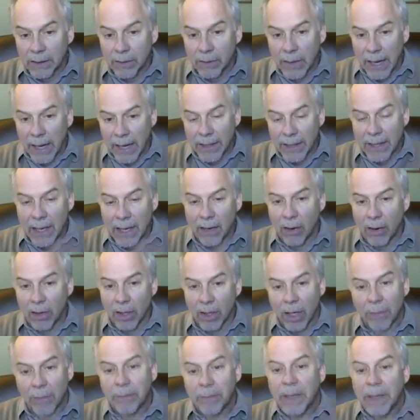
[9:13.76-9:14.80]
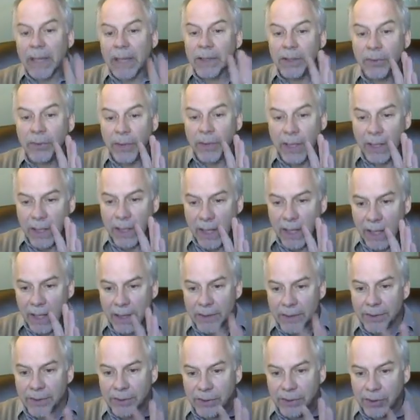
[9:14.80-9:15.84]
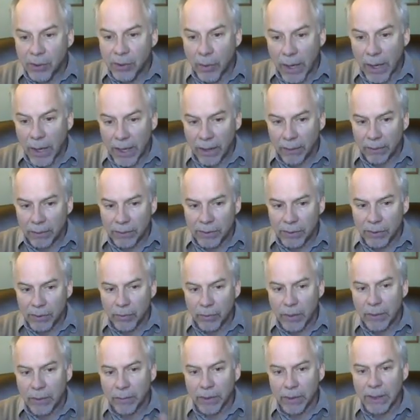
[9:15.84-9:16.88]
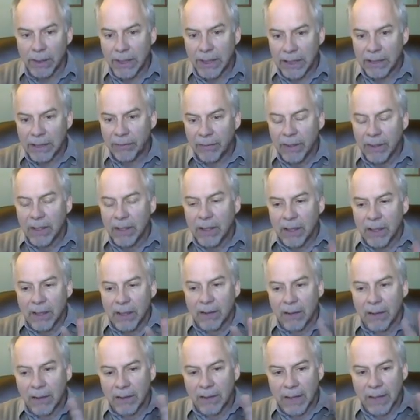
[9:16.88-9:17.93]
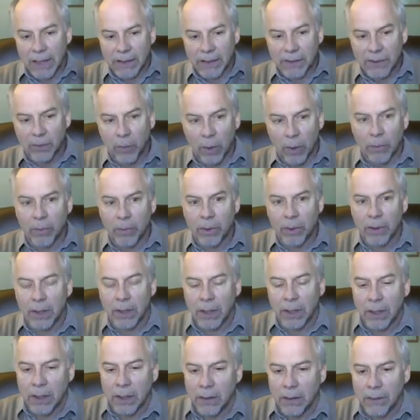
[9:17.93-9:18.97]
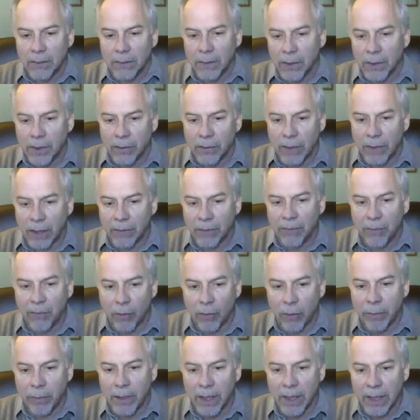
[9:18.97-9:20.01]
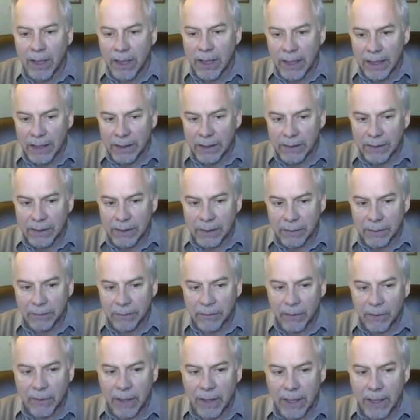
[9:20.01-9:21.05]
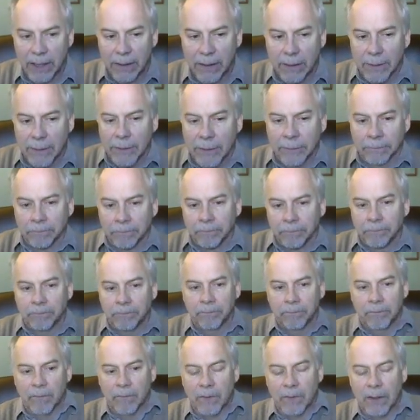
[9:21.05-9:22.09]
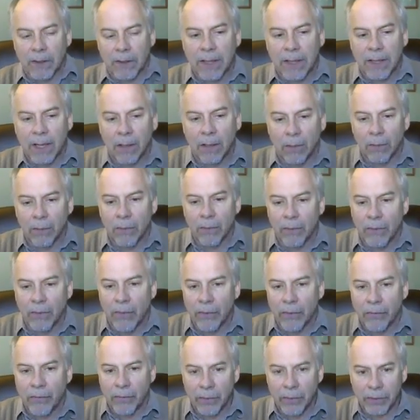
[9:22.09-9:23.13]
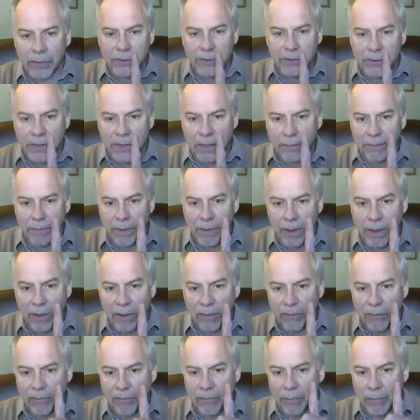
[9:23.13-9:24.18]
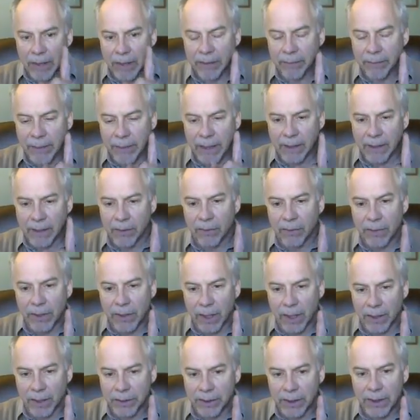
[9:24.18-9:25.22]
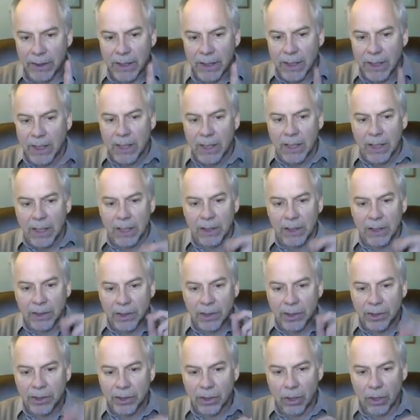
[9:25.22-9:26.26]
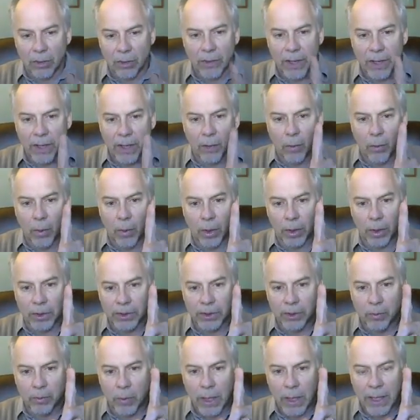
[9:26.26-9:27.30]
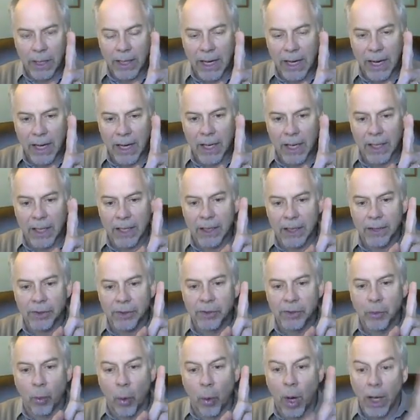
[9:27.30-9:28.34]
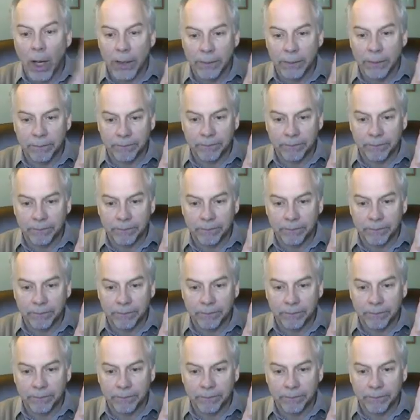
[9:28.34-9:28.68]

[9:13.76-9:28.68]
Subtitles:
add that all up and you get n squared. So we believe that that's what the correct formula is. All right. Now, the first step of mathematical induction is to show that it works when n is 1.